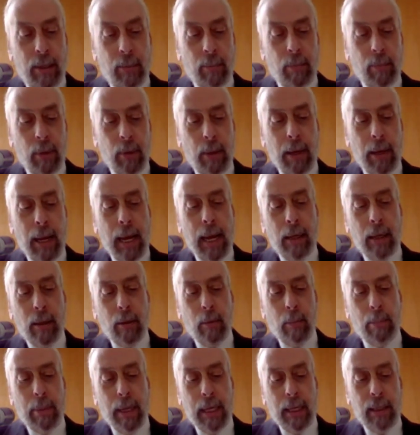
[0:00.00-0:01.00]

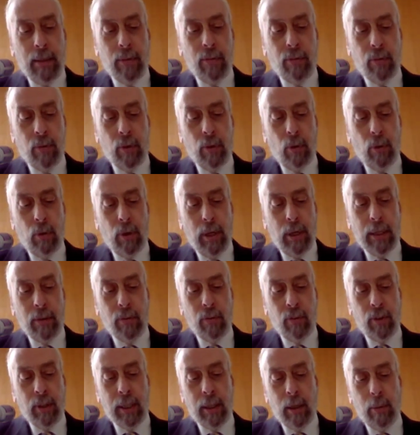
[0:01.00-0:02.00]
and based on
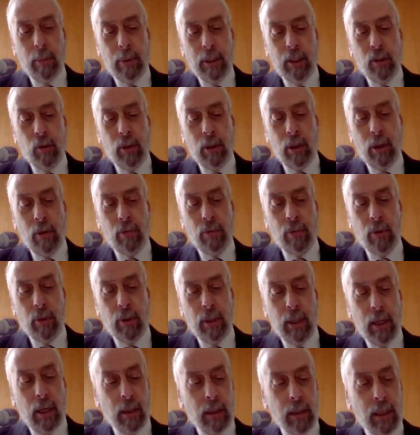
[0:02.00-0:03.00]
lexical materials from
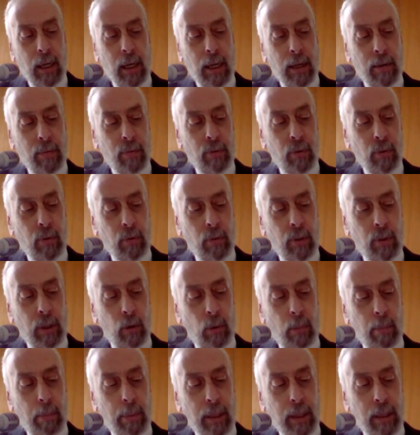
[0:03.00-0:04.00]
the archives of the
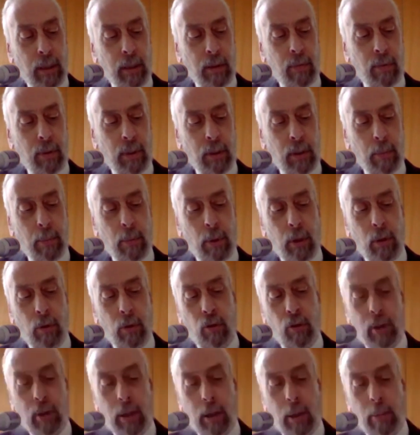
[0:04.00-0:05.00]
comparative
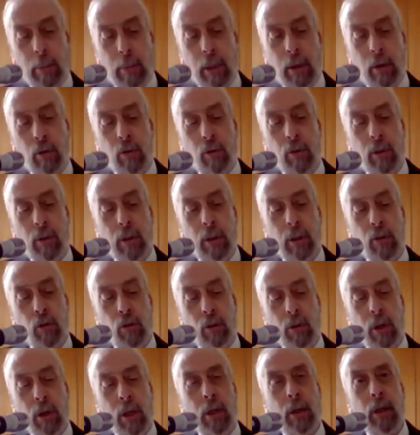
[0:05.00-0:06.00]
etymological Balochi
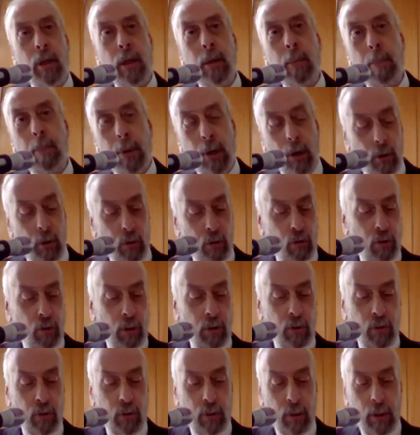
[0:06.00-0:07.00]
dictionary
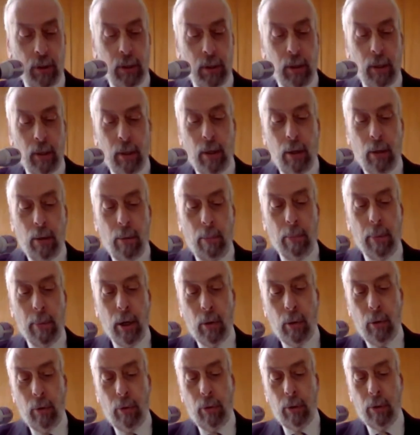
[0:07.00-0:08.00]
project,
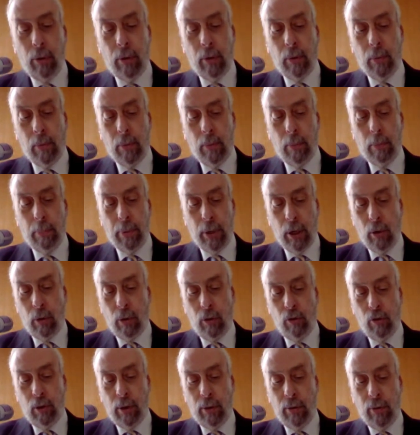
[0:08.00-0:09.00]
both
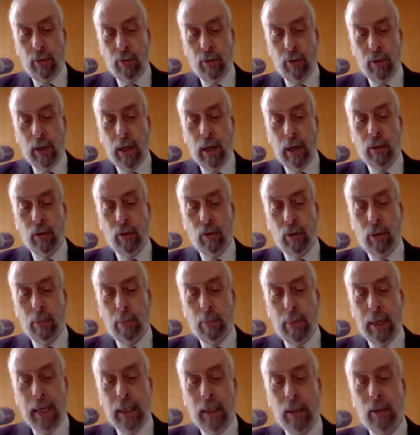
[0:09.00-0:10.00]
projects under
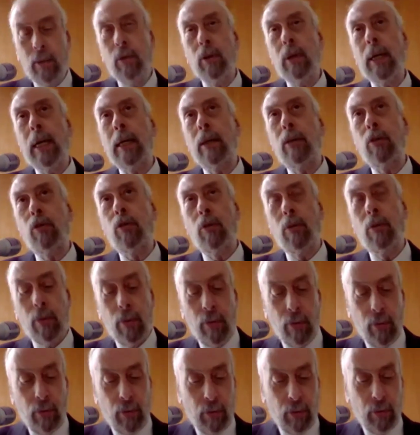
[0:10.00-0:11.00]
my
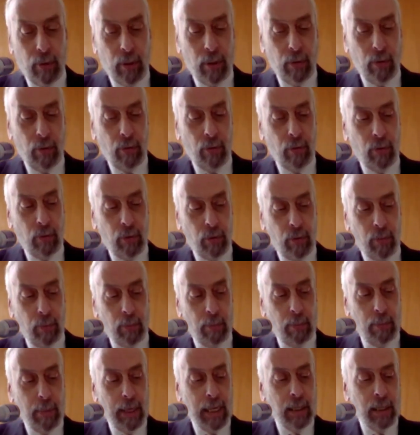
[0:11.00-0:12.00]
directions since
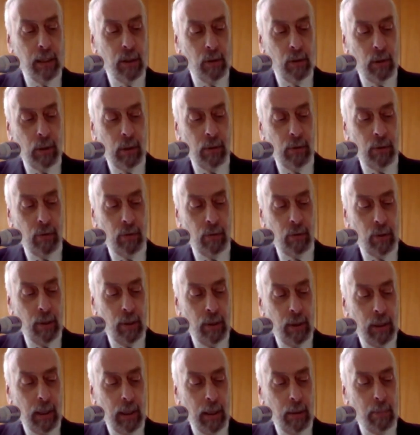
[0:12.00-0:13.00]
many years,
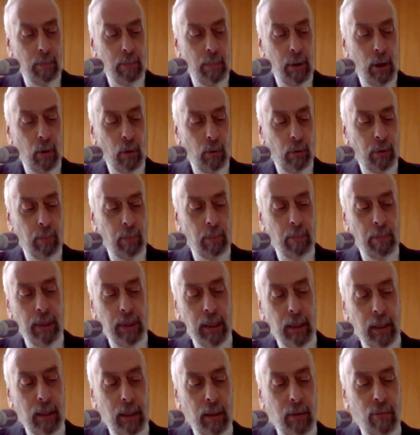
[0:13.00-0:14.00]
and both
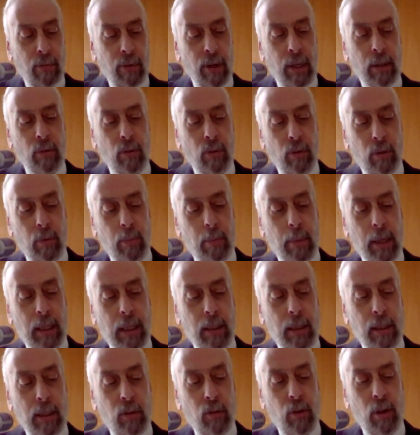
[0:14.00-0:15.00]
being funded by
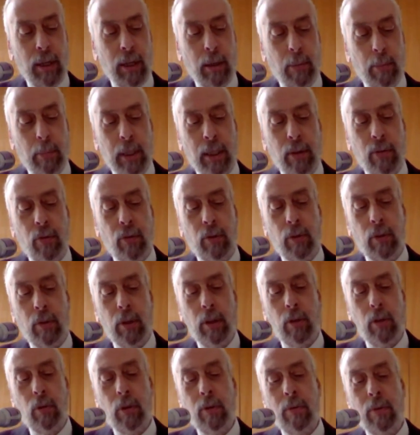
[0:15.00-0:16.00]
the Italian Ministry of
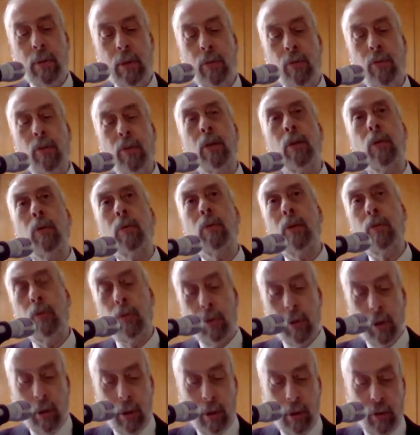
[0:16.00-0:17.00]
the University and
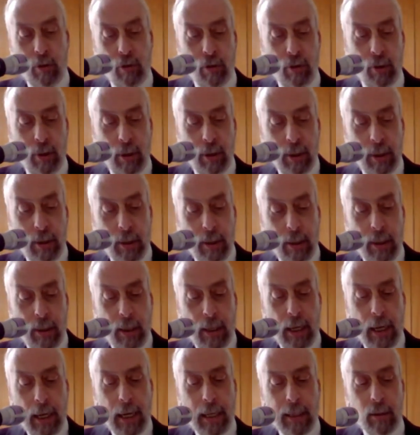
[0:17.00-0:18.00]
Research
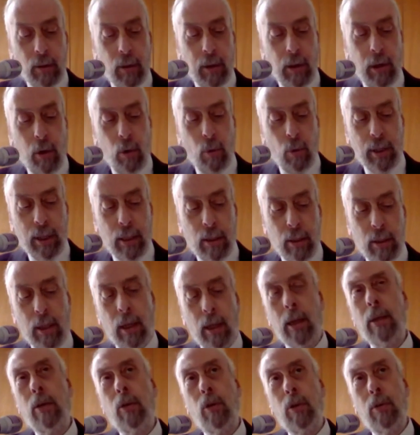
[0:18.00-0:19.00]
at
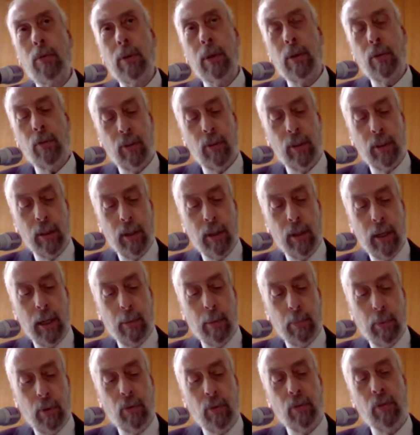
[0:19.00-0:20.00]
L'Orientale University in
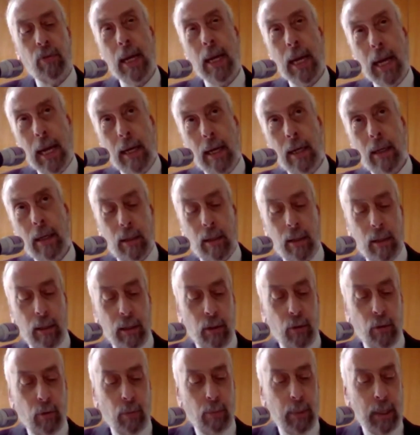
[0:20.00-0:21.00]
Naples and
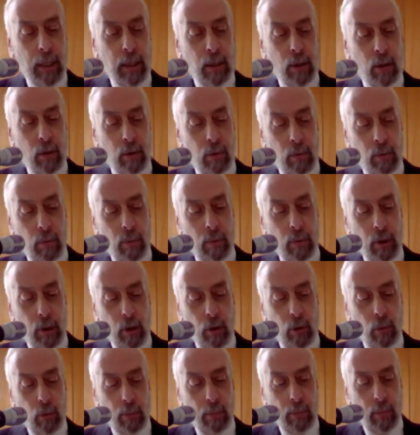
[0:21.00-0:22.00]
ISMEO
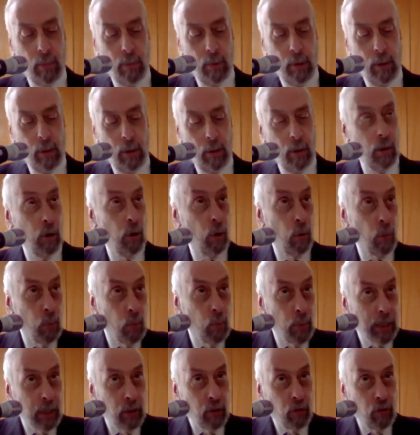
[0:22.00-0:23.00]
Rome, of
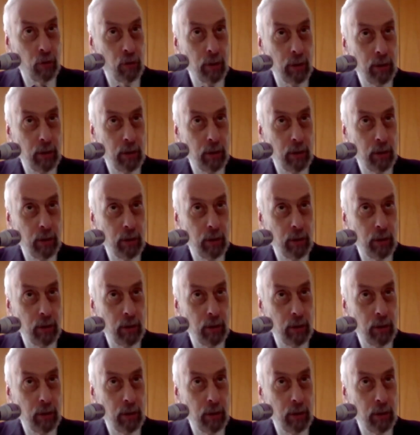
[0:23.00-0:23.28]
which